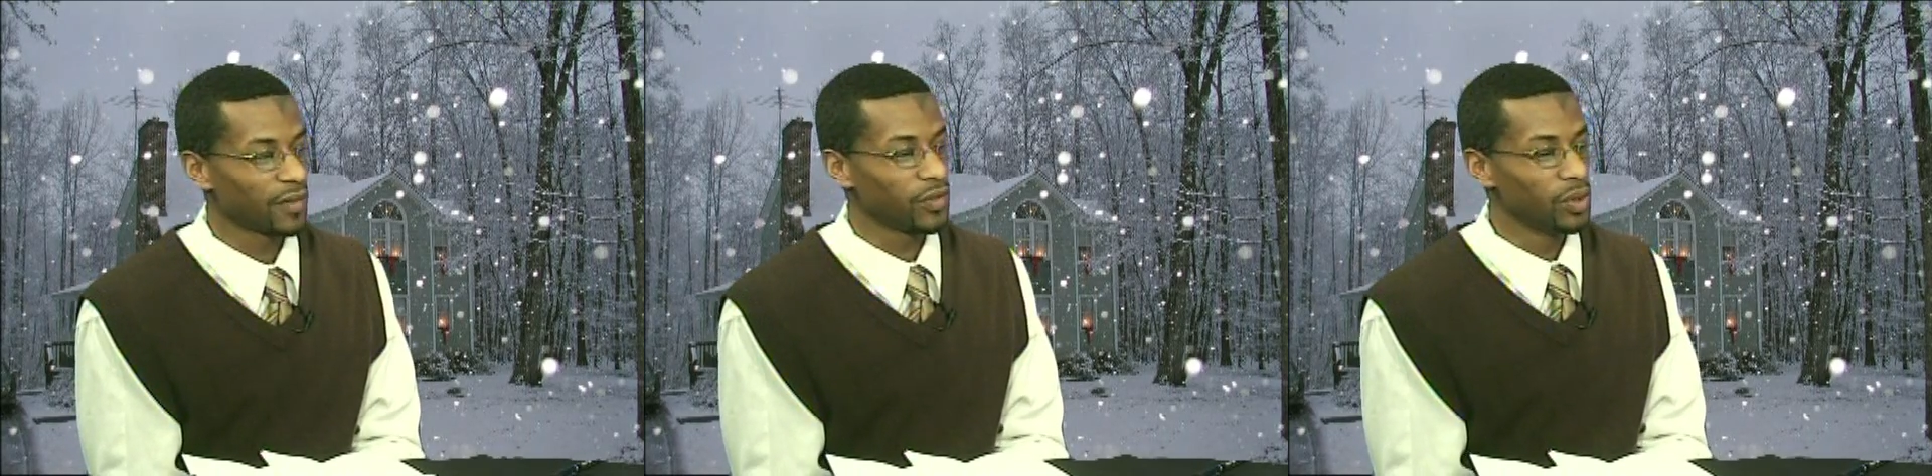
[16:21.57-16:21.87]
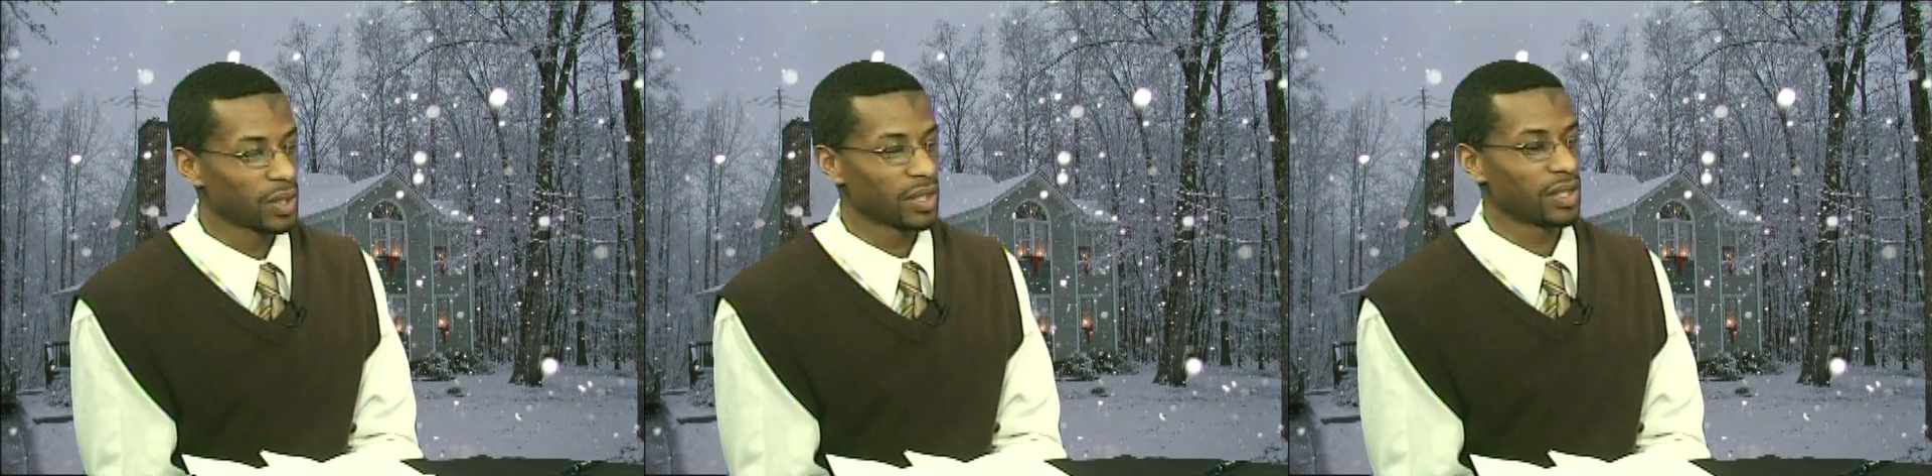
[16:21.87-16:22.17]
and if
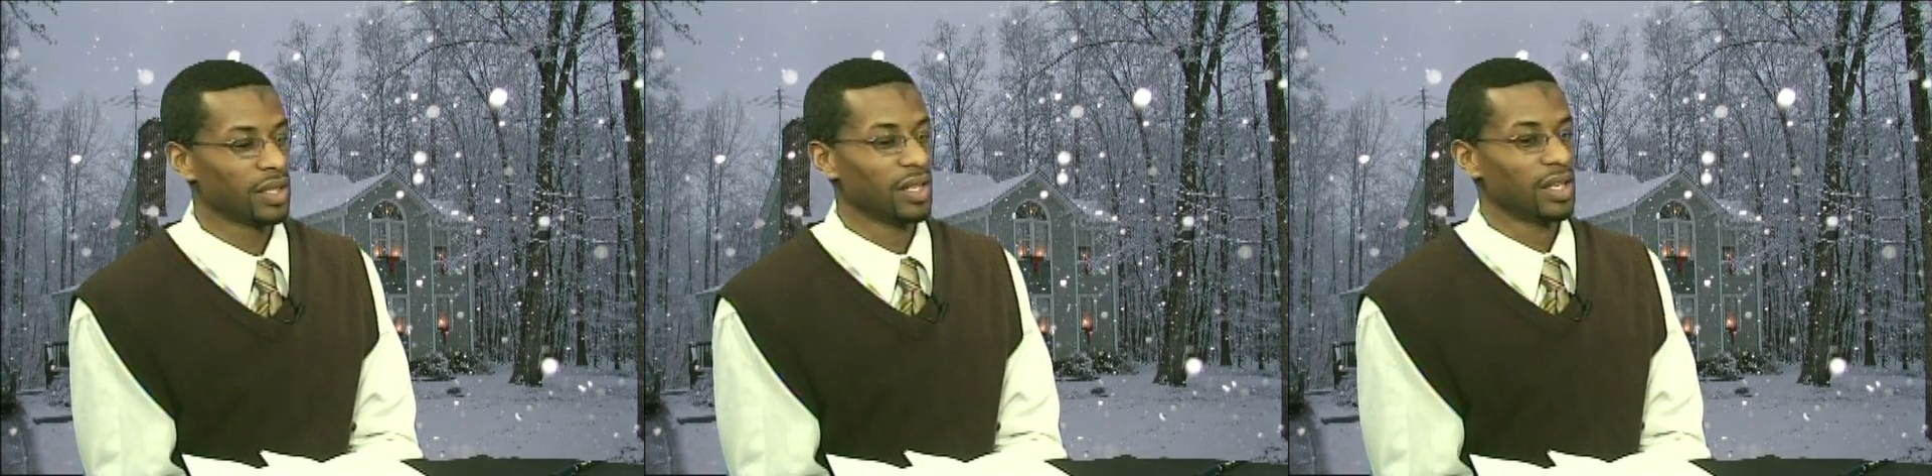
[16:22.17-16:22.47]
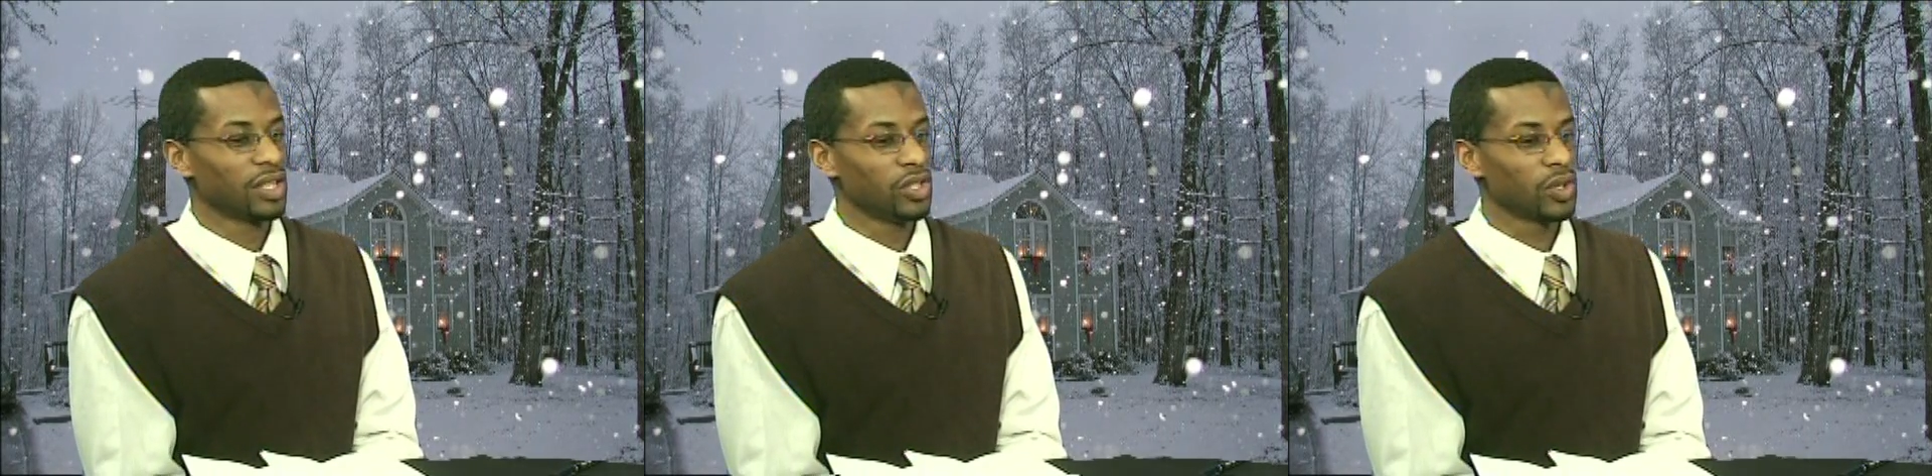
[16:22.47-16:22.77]
you
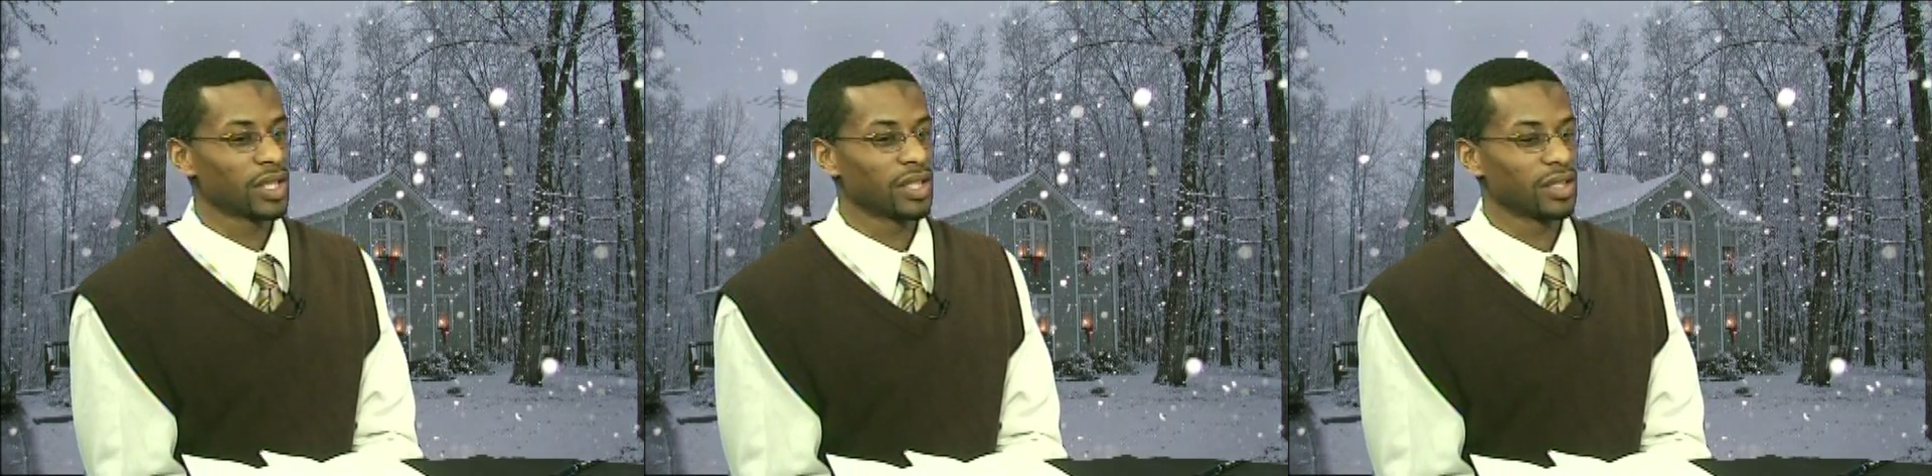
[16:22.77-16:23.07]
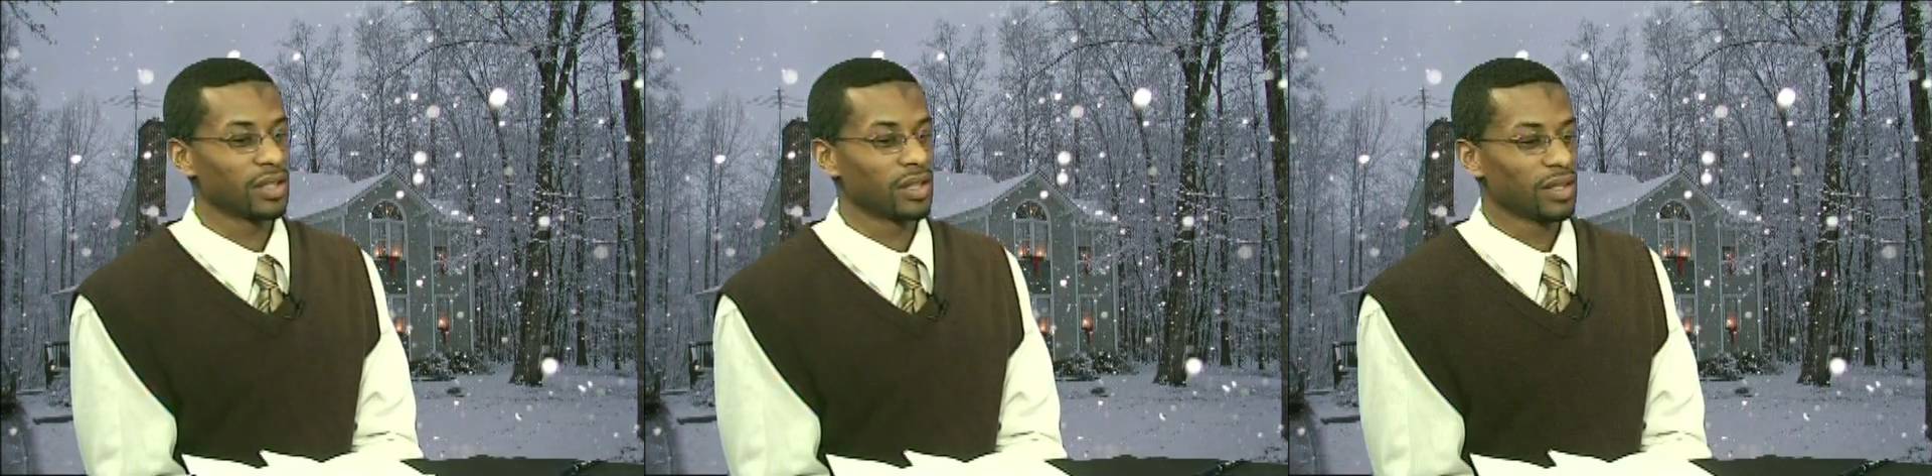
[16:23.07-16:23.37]

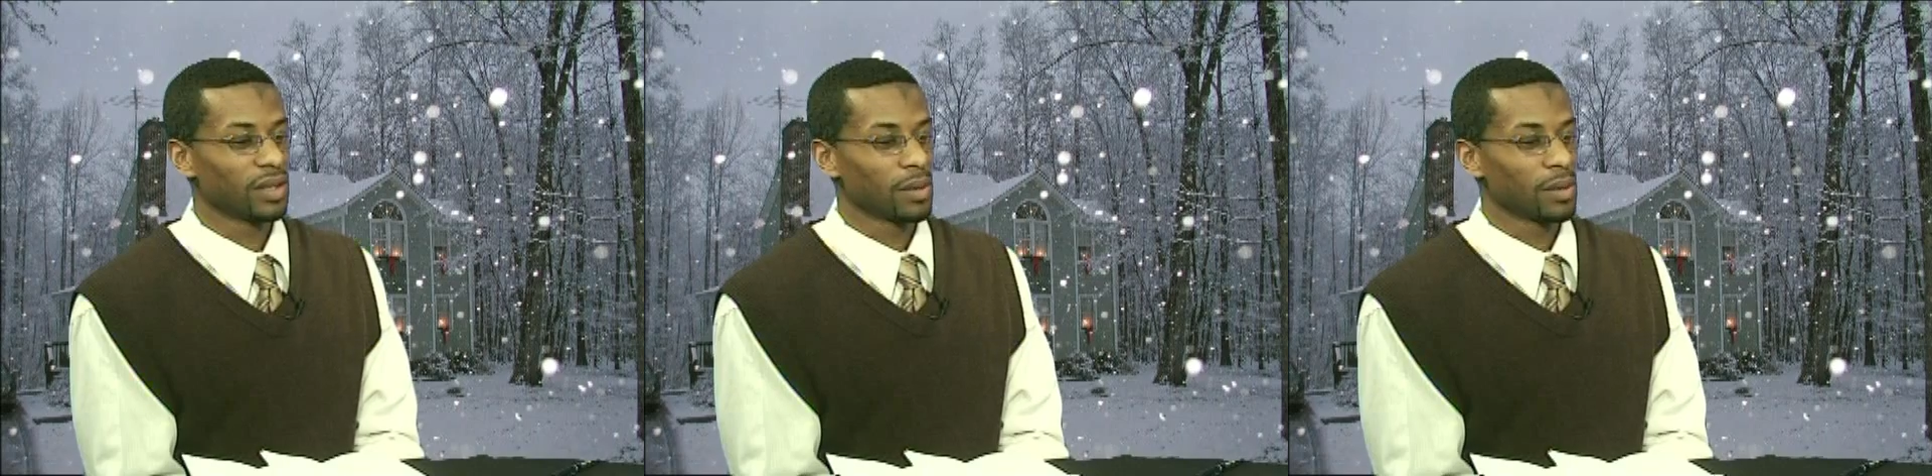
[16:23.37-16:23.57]
can